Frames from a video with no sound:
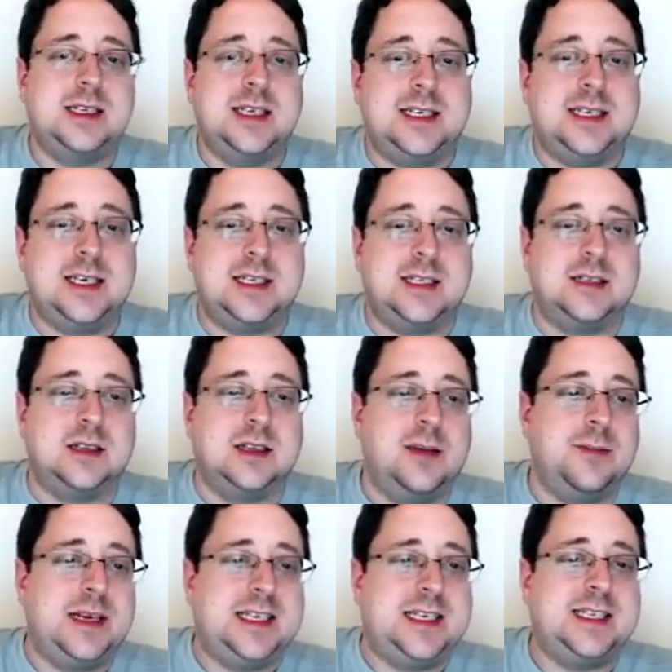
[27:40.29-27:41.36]
and it doesn't
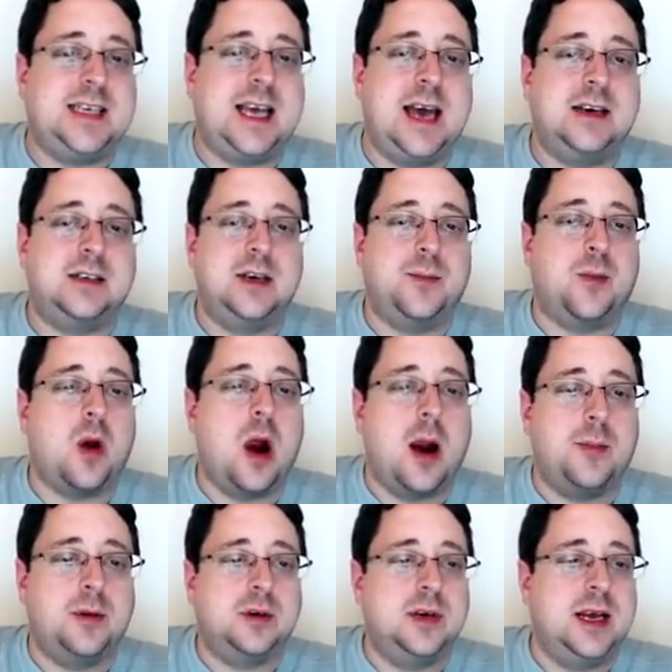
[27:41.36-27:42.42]
let me scale it
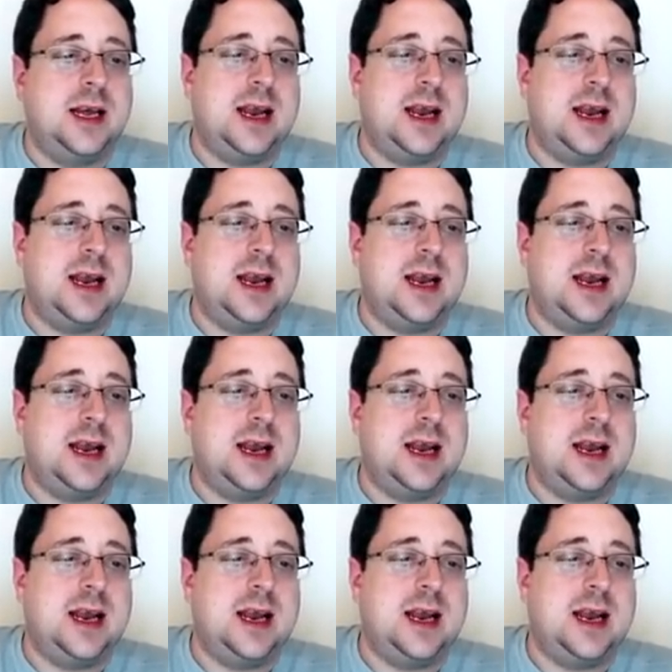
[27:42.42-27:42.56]
properly,